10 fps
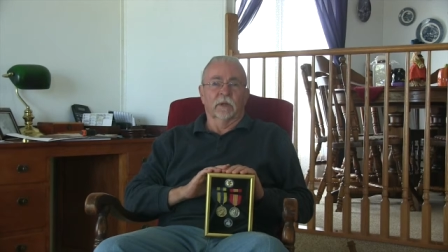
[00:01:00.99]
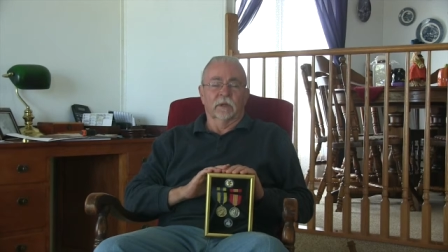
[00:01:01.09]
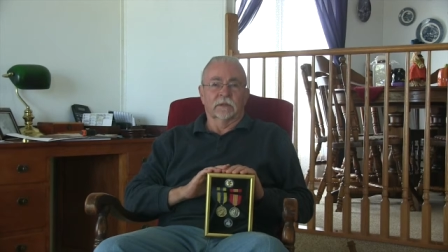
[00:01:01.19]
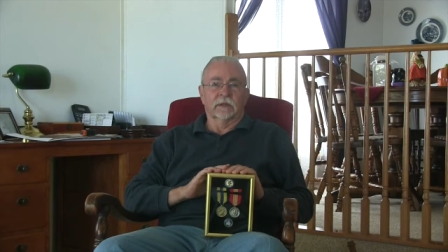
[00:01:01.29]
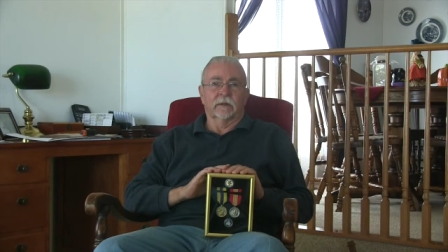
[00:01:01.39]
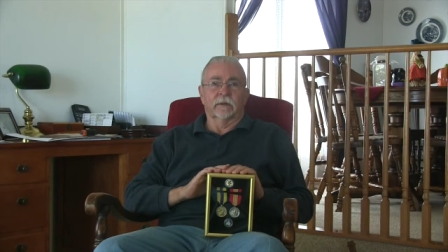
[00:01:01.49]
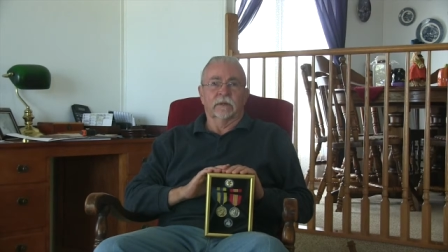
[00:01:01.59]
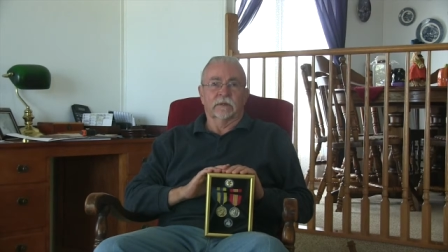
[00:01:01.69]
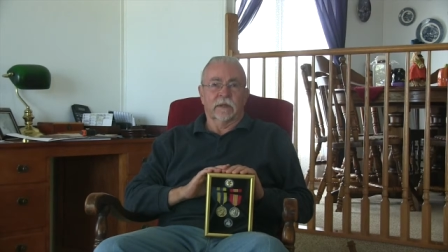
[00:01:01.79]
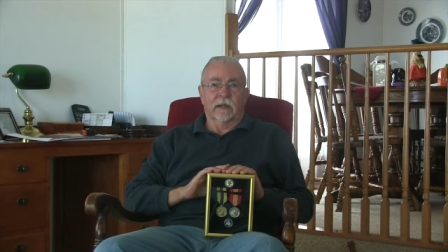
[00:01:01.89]
military
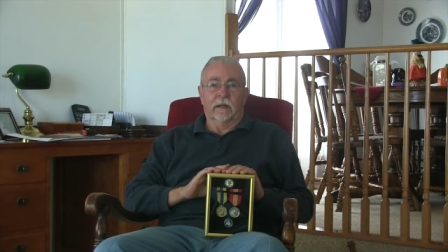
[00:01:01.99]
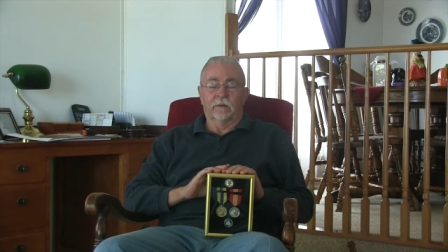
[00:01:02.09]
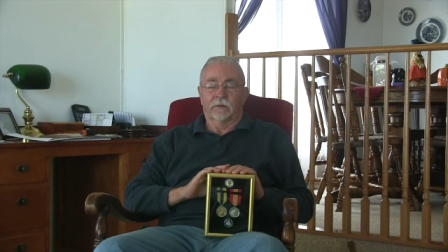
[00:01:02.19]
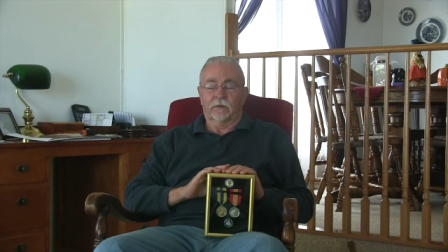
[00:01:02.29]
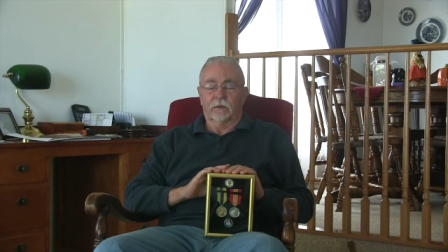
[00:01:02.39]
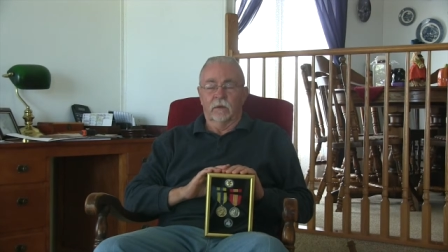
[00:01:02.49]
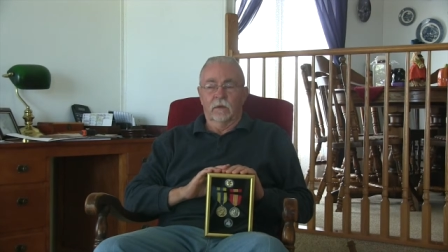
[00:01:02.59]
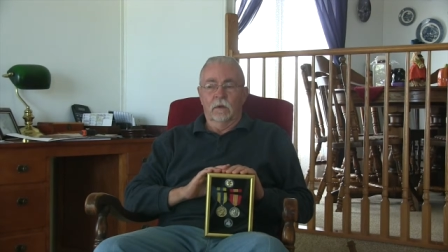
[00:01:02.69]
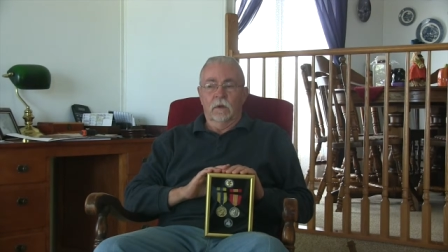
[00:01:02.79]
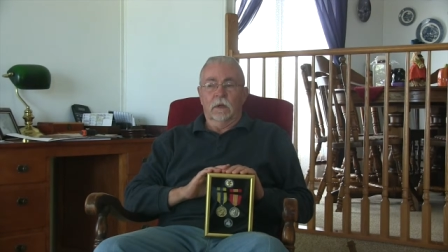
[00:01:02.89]
things.
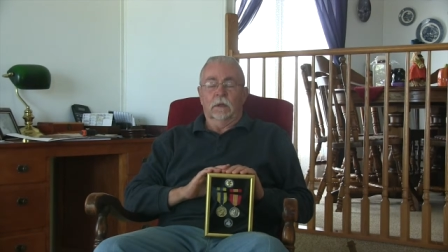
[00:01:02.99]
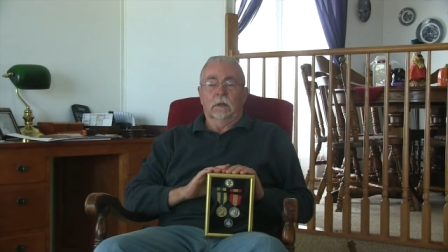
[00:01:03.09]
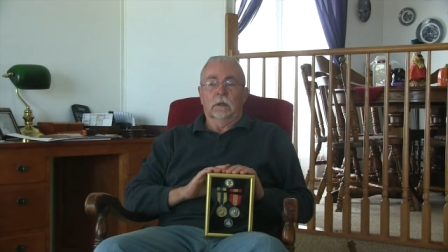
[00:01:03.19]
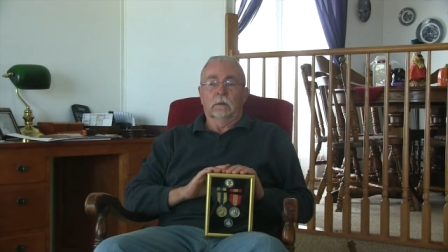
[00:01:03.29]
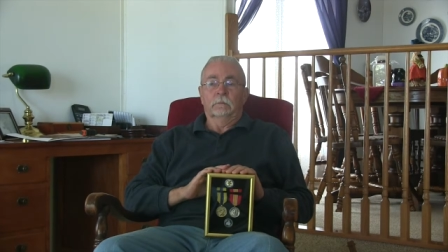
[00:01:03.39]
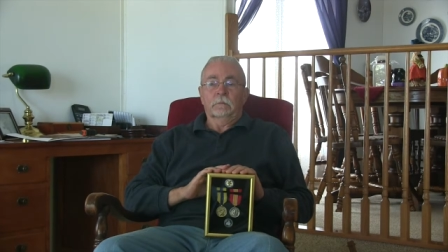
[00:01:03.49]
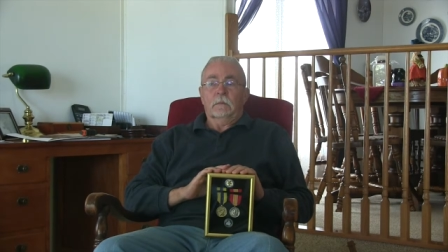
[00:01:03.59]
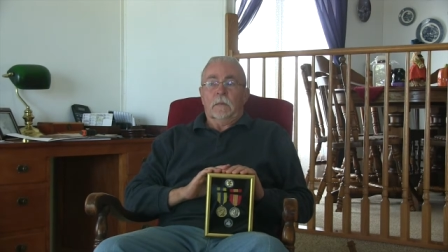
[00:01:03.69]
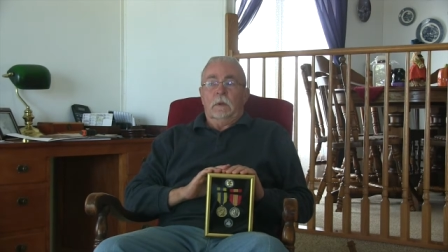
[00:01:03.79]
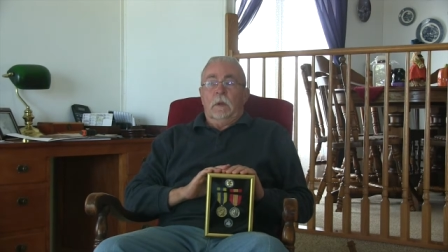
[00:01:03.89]

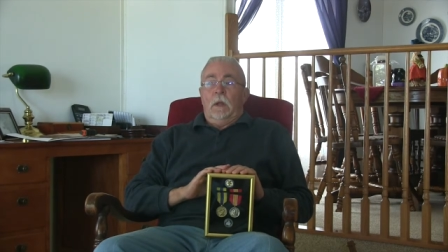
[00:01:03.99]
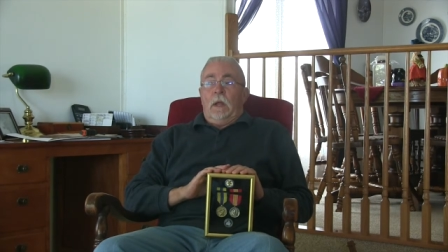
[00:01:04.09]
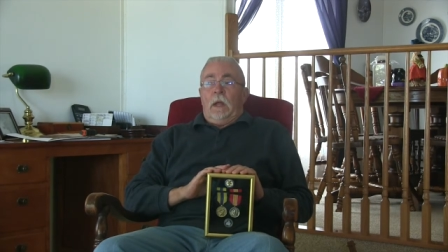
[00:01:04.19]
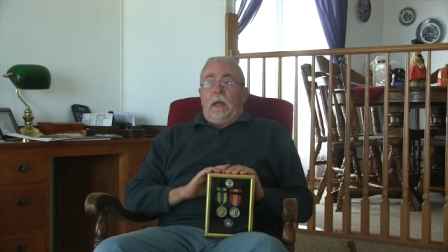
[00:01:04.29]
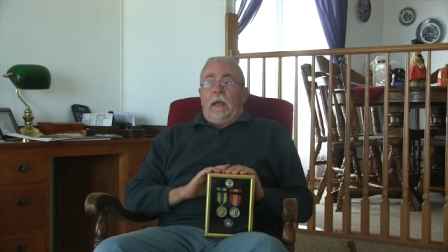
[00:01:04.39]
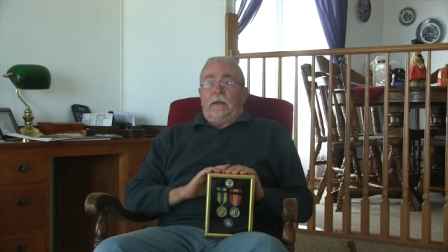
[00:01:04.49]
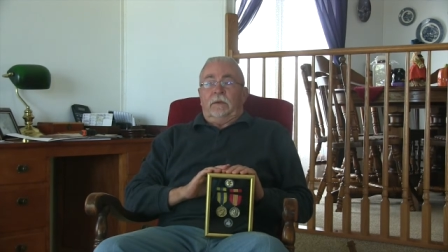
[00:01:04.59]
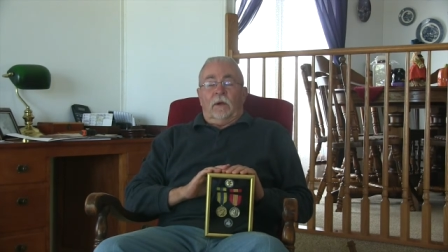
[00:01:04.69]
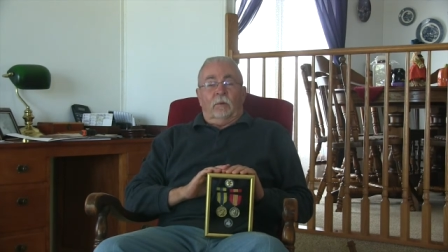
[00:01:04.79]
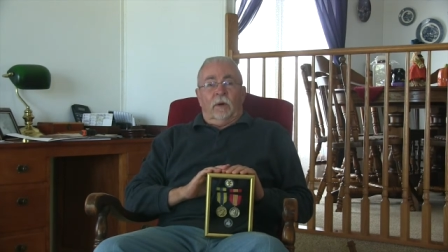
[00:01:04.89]
Um, I
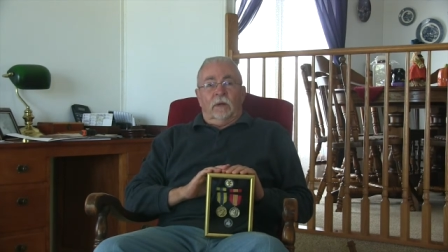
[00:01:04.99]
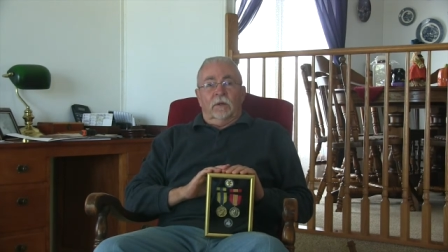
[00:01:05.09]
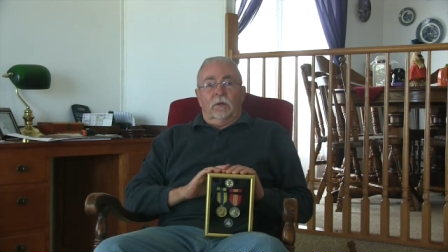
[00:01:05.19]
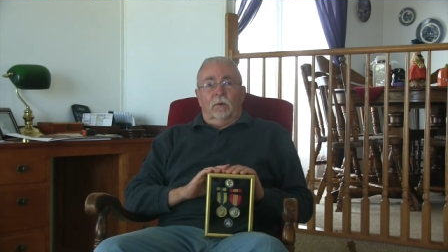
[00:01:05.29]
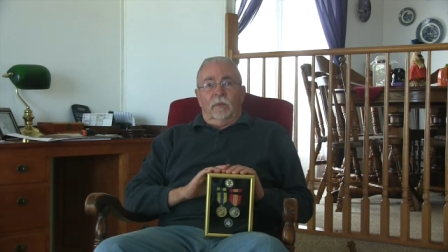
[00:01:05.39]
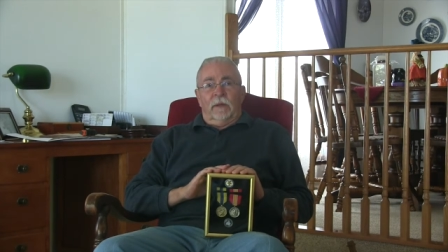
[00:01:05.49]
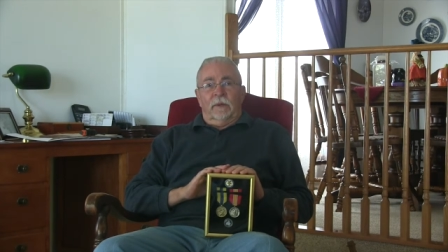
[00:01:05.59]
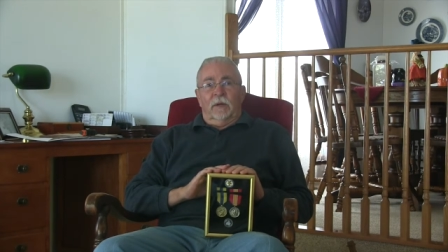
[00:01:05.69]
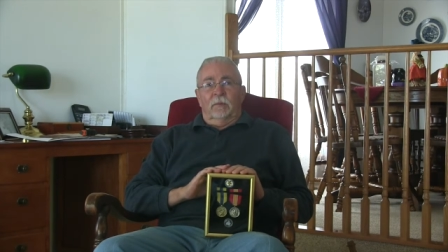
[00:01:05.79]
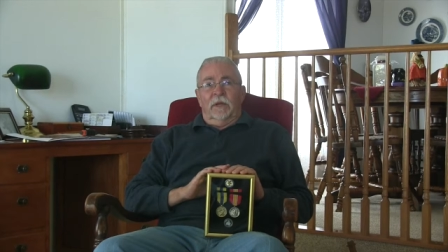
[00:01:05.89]
thought, well, you know,
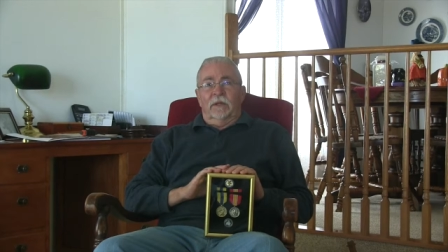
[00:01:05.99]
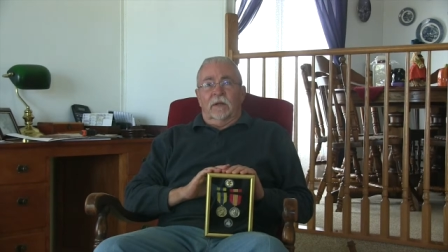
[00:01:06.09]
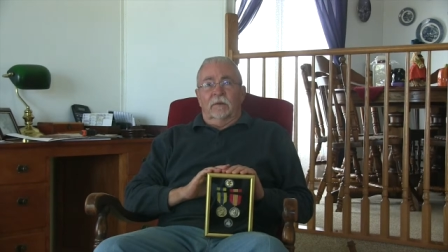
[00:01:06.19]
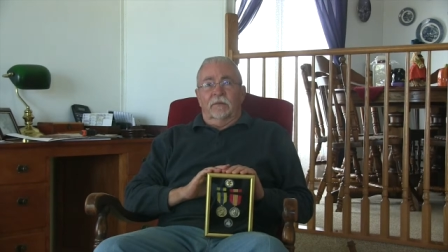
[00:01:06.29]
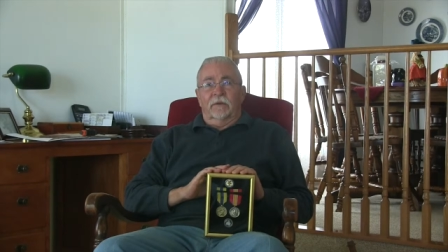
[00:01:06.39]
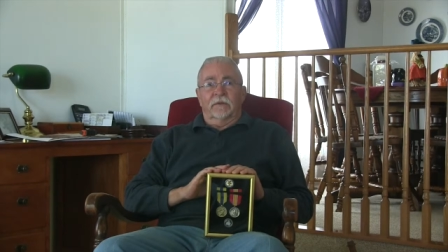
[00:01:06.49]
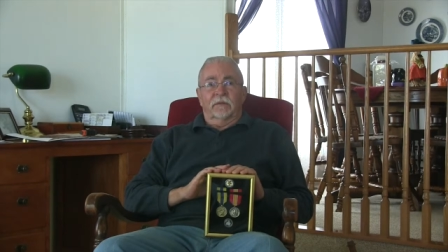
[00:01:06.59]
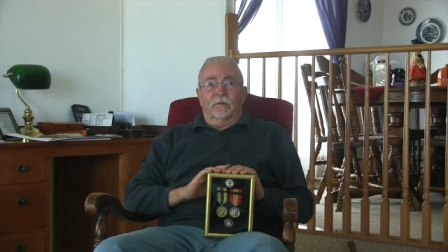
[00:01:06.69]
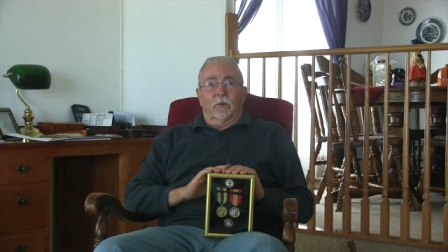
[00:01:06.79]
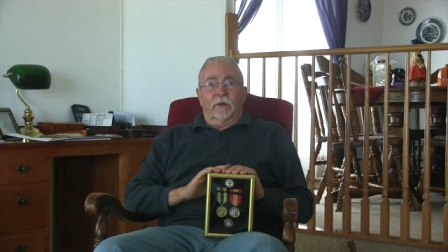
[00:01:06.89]
maybe it'll be another
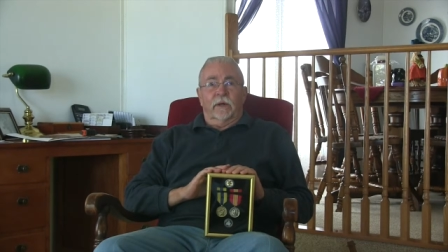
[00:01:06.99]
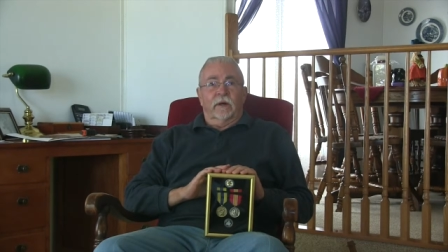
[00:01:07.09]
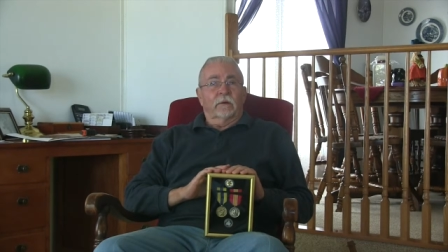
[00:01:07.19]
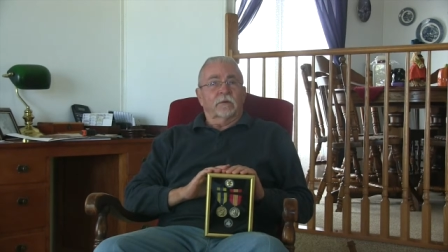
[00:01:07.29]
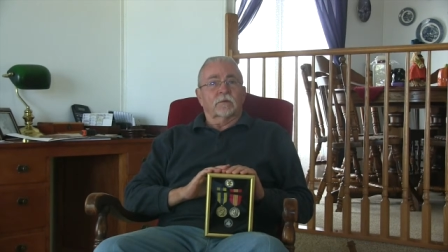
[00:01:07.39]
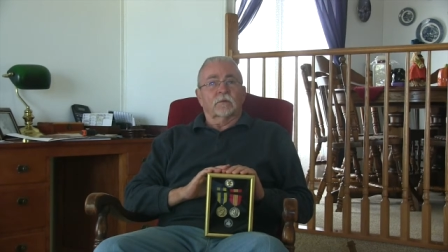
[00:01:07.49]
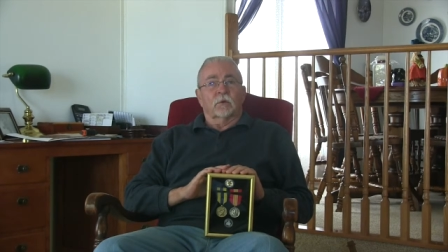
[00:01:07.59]
54 years.